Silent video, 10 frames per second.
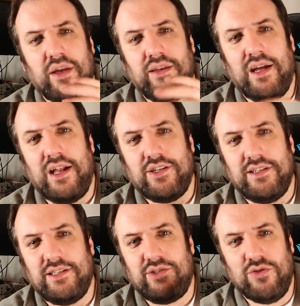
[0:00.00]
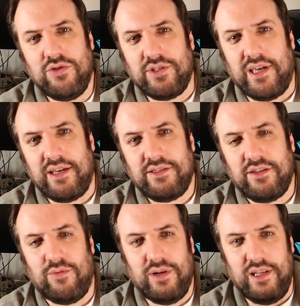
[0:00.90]
and it actually stores that
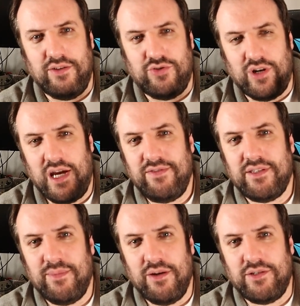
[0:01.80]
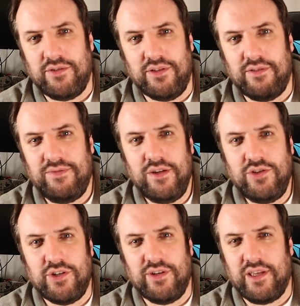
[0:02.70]
so when it drives the motor in the
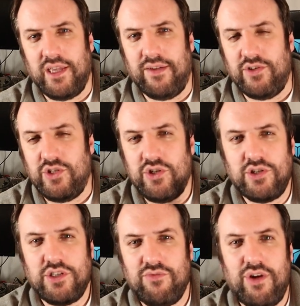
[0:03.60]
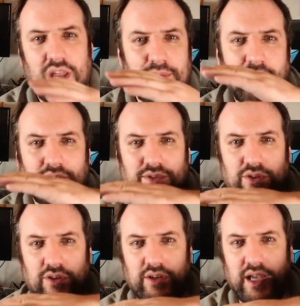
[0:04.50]
future it can give it just the right amount of
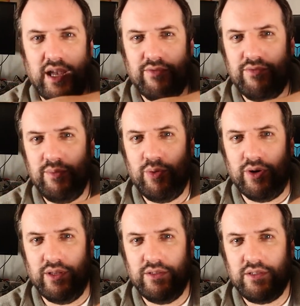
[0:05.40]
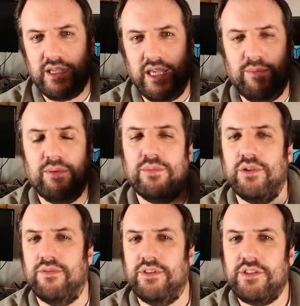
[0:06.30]
torque at every point to keep it
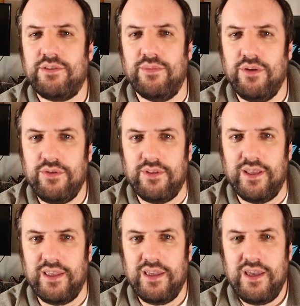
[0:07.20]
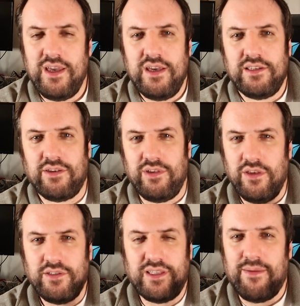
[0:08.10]
moving smoothly. So it
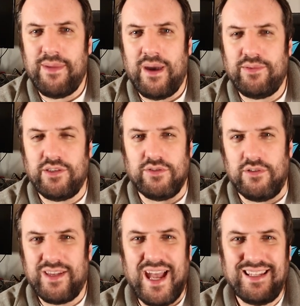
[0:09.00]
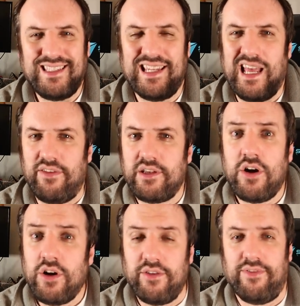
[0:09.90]
uses that map to sort of cancel out the
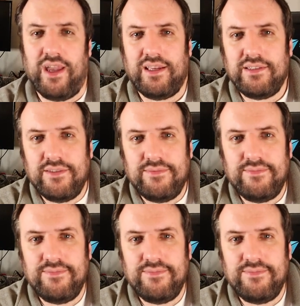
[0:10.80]
cog effect.